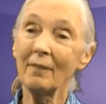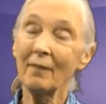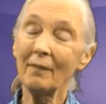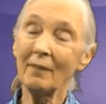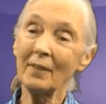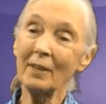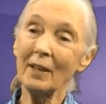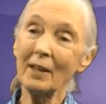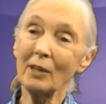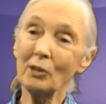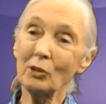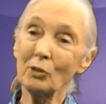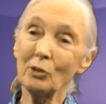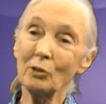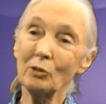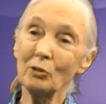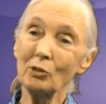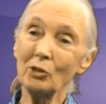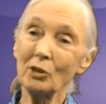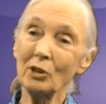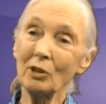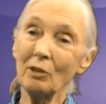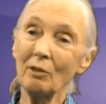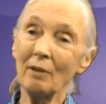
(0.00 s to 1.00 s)
the National
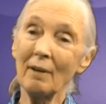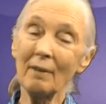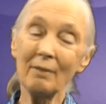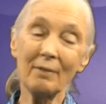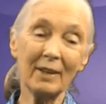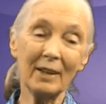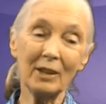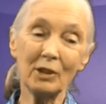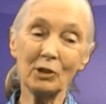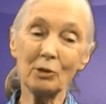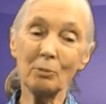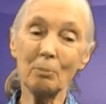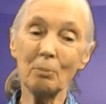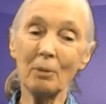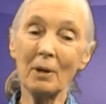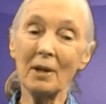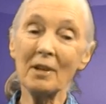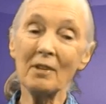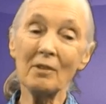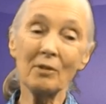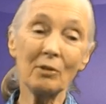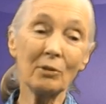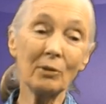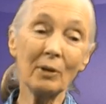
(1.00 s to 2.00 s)
Geographic
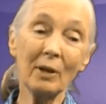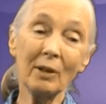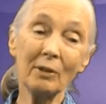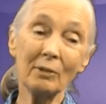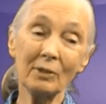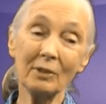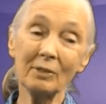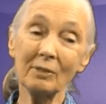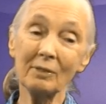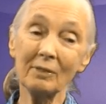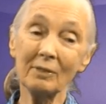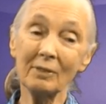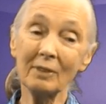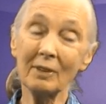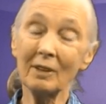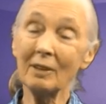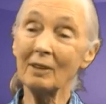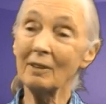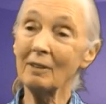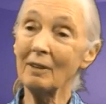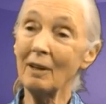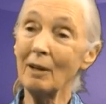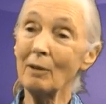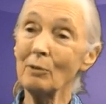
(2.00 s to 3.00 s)
spread throughout
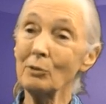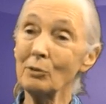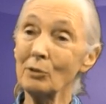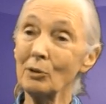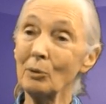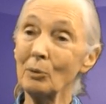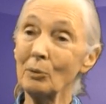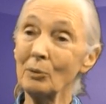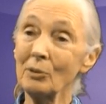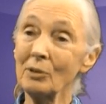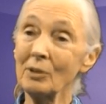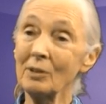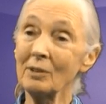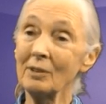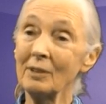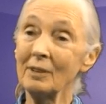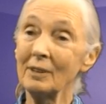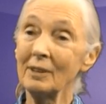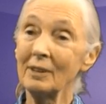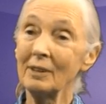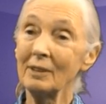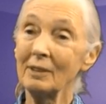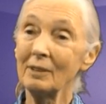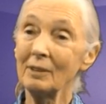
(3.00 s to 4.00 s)
households
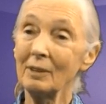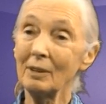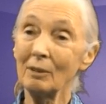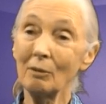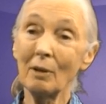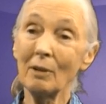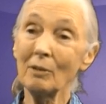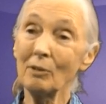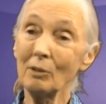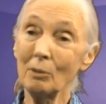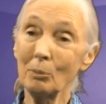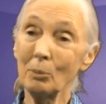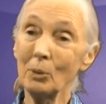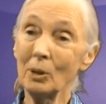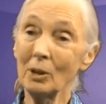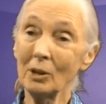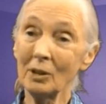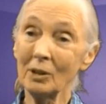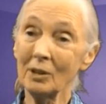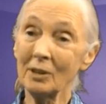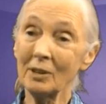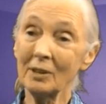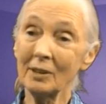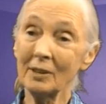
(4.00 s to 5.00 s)
around the world.